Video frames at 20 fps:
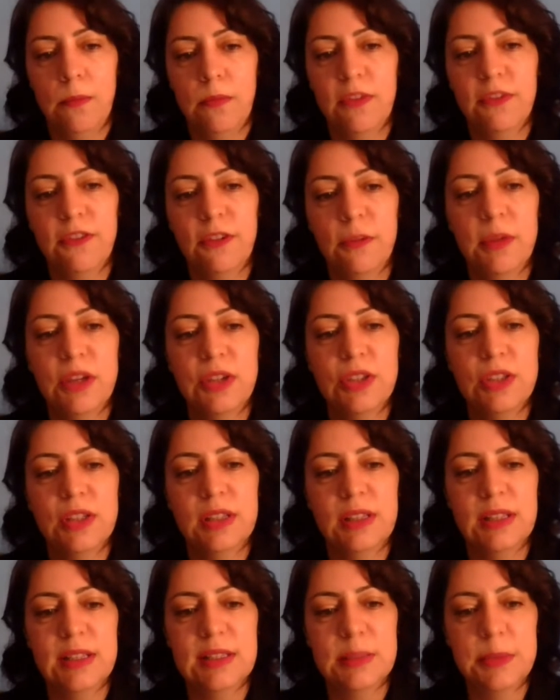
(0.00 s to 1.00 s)
information
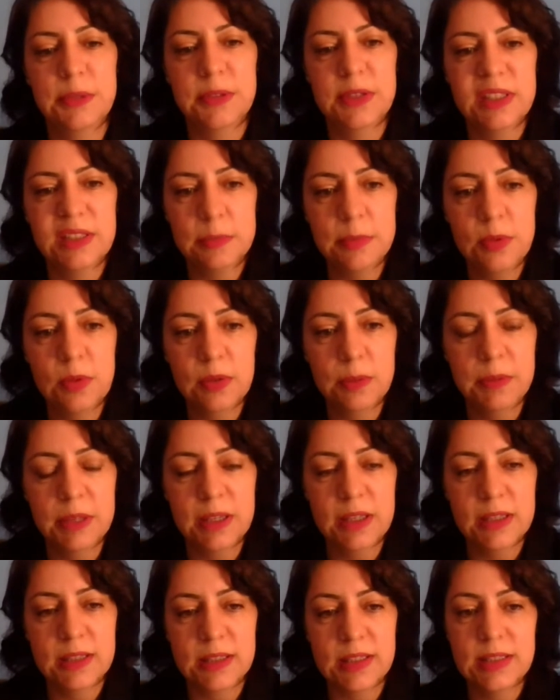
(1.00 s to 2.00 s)
in the Spirit's book,
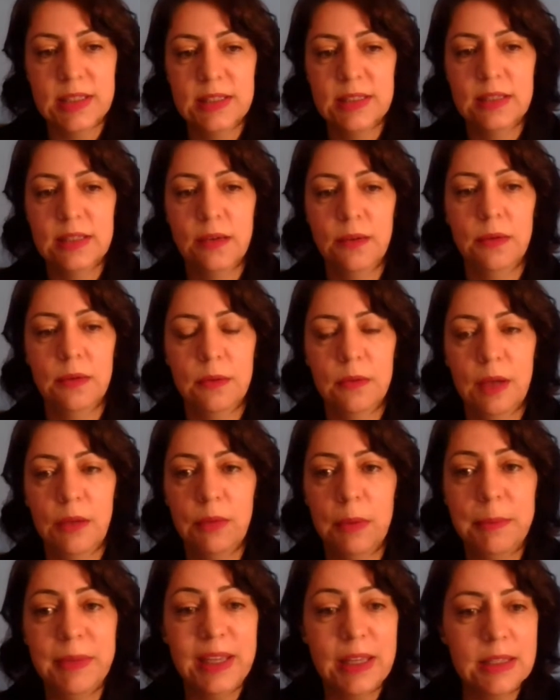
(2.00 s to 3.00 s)
because this is
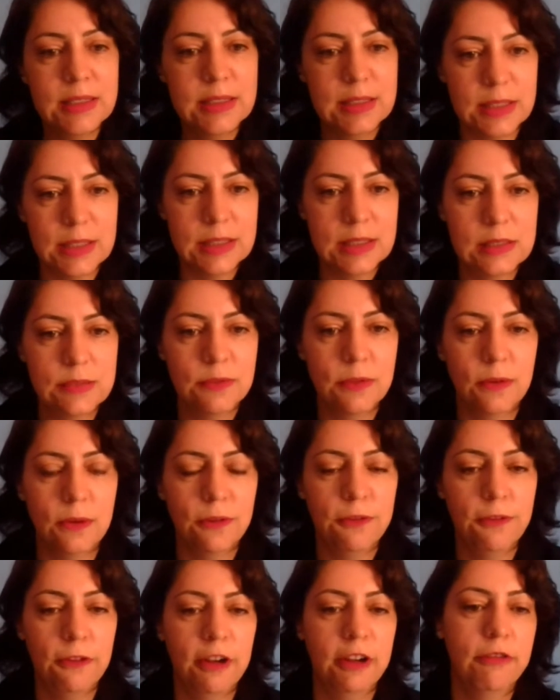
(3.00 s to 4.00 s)
our basis
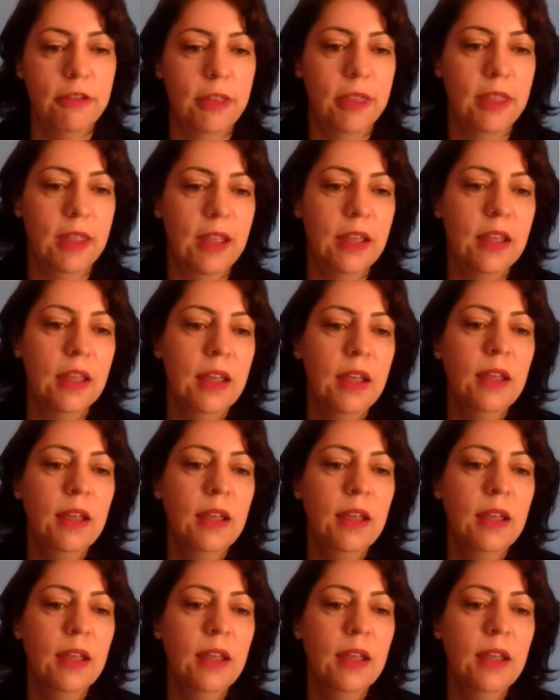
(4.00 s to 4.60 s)
for everything.